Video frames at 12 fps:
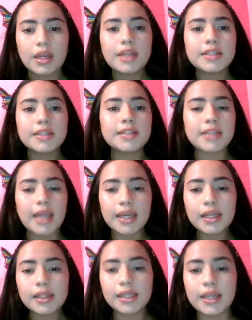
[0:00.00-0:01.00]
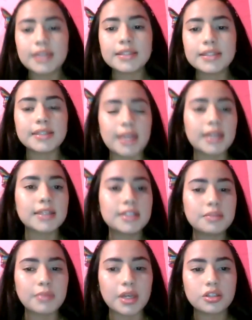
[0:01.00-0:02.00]
Since ALE is the second
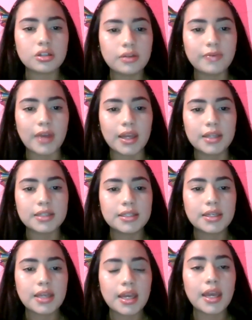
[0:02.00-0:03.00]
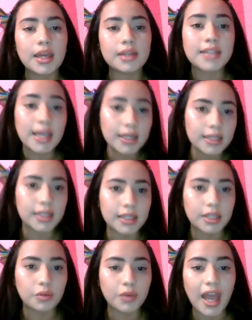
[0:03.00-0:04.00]
semester event, and
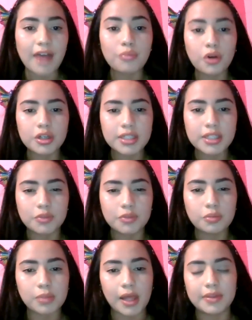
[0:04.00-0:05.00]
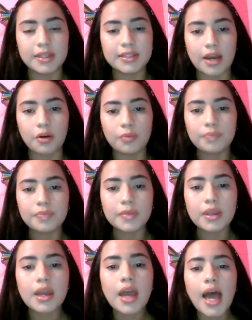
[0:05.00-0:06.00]
technically we have more time to plan this out,
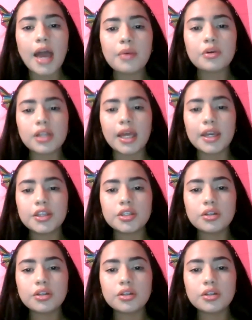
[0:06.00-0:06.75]
I would make